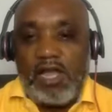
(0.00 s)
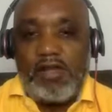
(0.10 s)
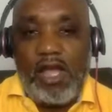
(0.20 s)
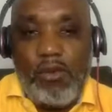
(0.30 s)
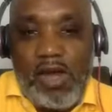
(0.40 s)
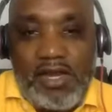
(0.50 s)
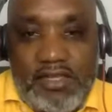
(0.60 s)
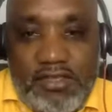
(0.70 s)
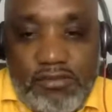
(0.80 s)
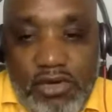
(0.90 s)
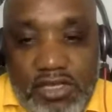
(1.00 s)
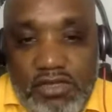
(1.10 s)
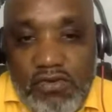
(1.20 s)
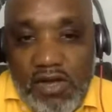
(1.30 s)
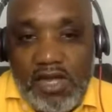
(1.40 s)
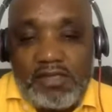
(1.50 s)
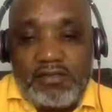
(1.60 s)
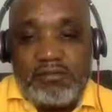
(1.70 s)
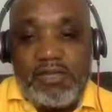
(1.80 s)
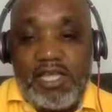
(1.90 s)
I, I wanted to bring you
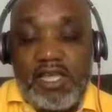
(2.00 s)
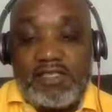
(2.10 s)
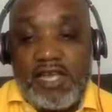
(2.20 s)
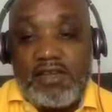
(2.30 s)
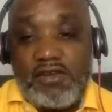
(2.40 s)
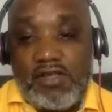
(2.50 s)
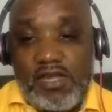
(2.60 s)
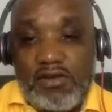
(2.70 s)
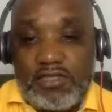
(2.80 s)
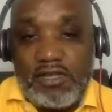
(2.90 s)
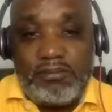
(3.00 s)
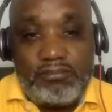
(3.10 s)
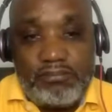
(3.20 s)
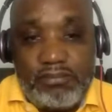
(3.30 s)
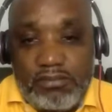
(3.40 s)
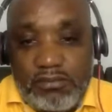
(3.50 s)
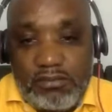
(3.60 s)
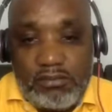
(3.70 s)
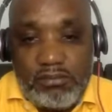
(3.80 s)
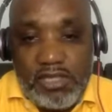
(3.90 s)
on because I know there was a
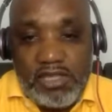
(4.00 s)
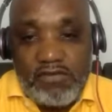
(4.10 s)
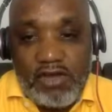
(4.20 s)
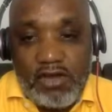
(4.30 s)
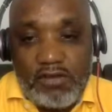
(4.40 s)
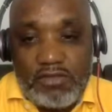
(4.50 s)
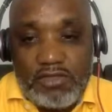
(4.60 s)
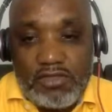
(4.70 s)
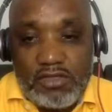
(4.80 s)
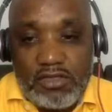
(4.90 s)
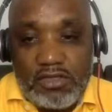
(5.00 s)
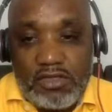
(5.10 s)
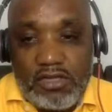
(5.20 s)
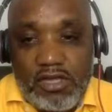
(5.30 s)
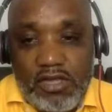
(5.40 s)
bit of an obscure.